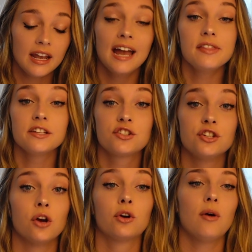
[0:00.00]
And then
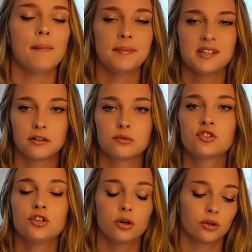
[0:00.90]
Sudoku, I'm obsessed with
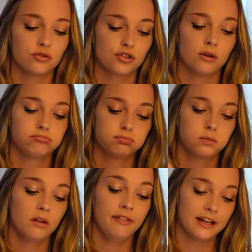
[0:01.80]
Sudoku, so
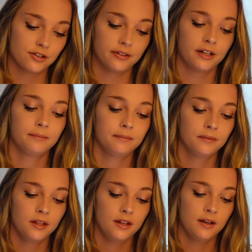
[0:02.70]
that's on there.
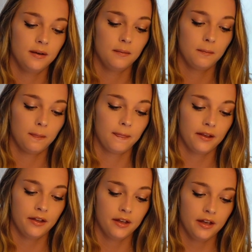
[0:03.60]

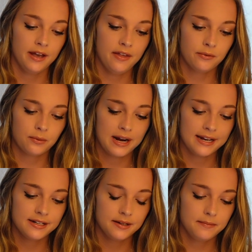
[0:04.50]
And then
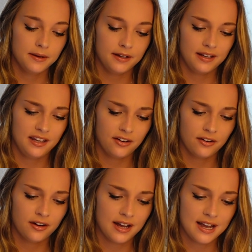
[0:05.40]
random,
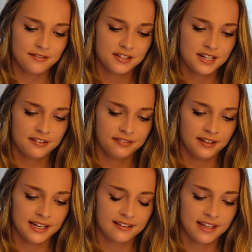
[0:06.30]
here I have stuff
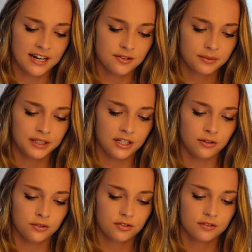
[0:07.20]
like that I don't really
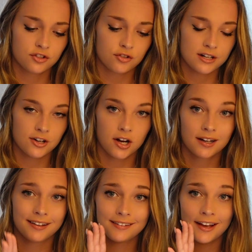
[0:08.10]
use. Straight Talk,
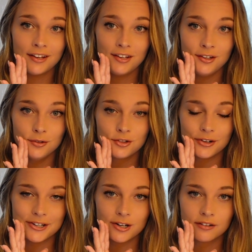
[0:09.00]
because I use
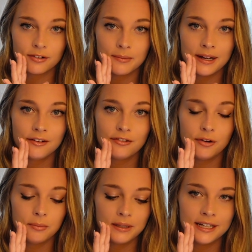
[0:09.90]
Straight Talk for my
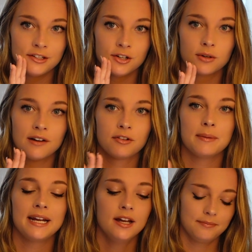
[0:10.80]
phone plan. Don't come for
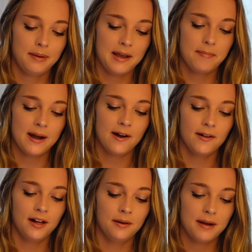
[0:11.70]
me.
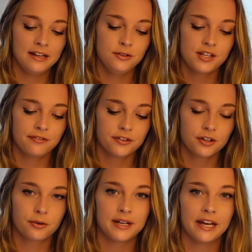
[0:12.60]
PayPal, I use that for
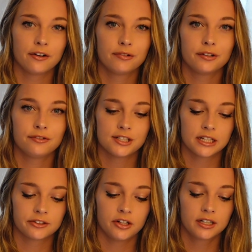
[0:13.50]
the creator fund for
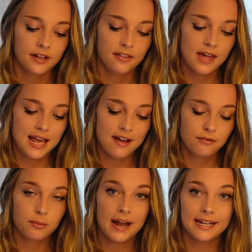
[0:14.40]
TikTok. Then I
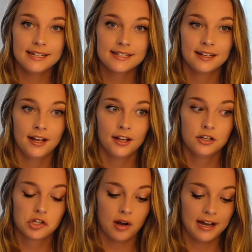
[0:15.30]
have Reddit.
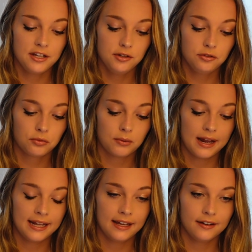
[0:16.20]
So I use
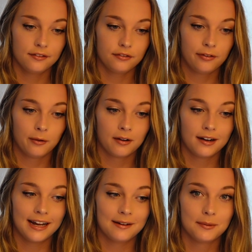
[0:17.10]
Reddit
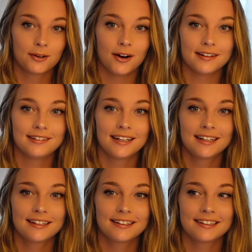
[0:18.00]
for Animal
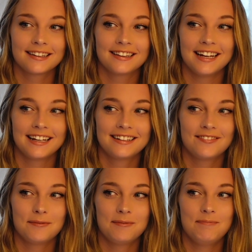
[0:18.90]
Crossing. Like,
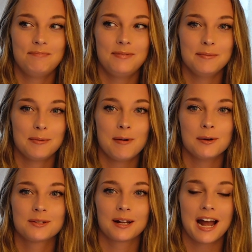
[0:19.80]
people
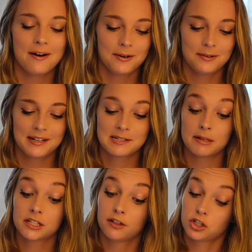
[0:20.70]
post like how
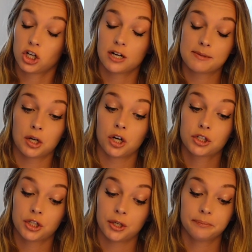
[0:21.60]
expensive their turnips are,
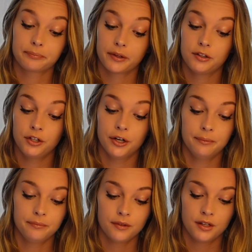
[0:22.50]
so, you
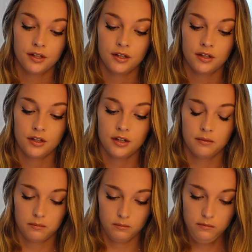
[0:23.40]
know.
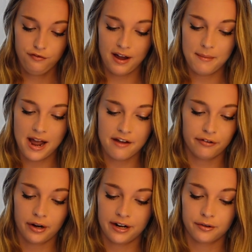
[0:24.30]
Find My
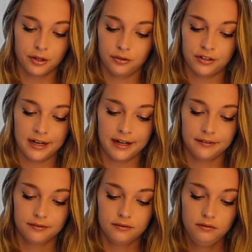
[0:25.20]
iPhone, I don't use
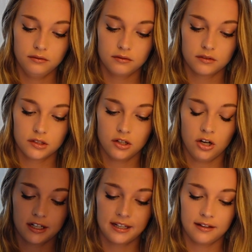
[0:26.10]
that.
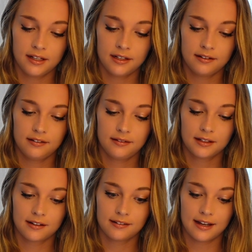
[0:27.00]
Oculus,
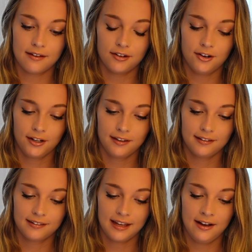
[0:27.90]
because I have an
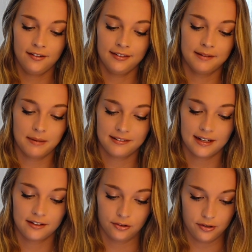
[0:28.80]
Oculus account, and then my
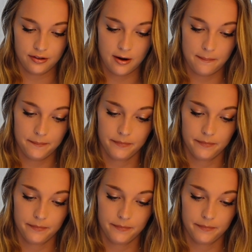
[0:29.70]
settings are in there.